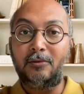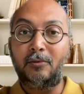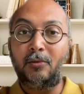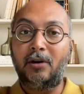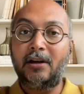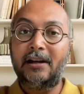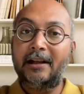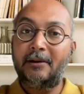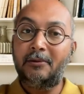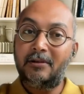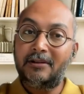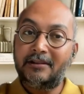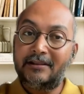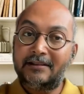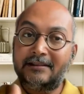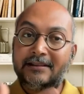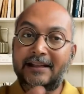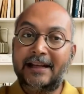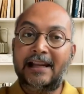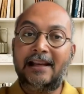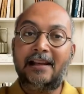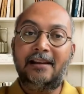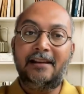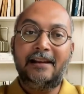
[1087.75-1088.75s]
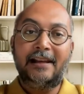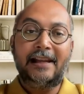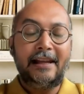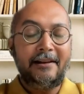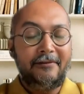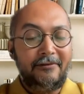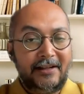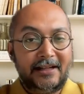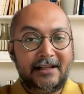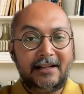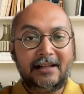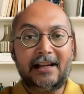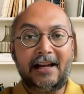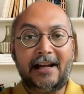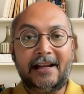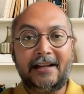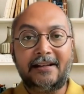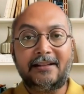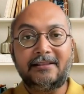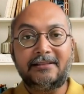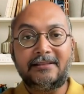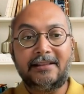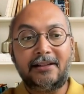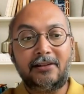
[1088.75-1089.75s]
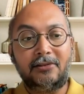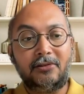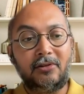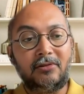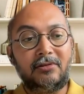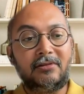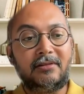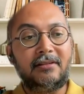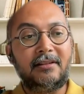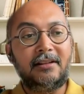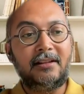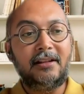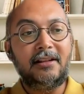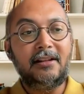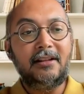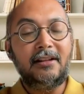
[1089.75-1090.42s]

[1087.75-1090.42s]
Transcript: So what I would tell every client is that, look,